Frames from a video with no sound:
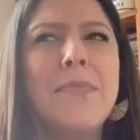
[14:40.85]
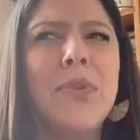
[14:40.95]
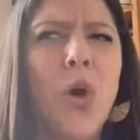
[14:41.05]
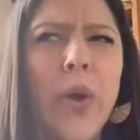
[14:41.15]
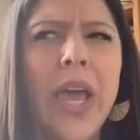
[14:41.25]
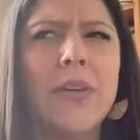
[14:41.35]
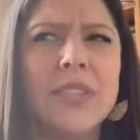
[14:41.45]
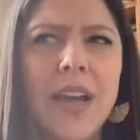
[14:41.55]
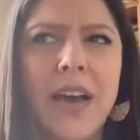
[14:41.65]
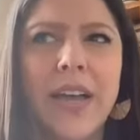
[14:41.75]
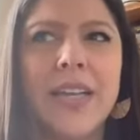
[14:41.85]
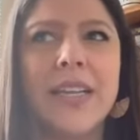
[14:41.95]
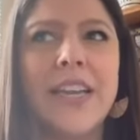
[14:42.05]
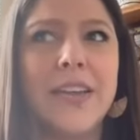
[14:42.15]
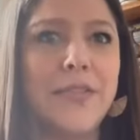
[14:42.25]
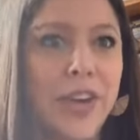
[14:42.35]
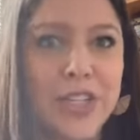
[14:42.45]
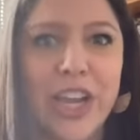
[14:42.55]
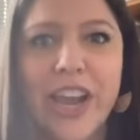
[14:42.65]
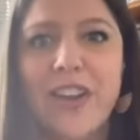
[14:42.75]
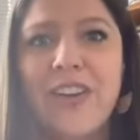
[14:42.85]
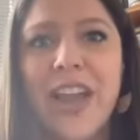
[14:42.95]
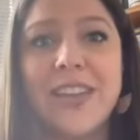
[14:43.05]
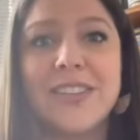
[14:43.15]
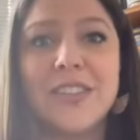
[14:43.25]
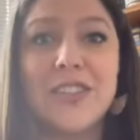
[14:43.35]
going outside and getting fresh air and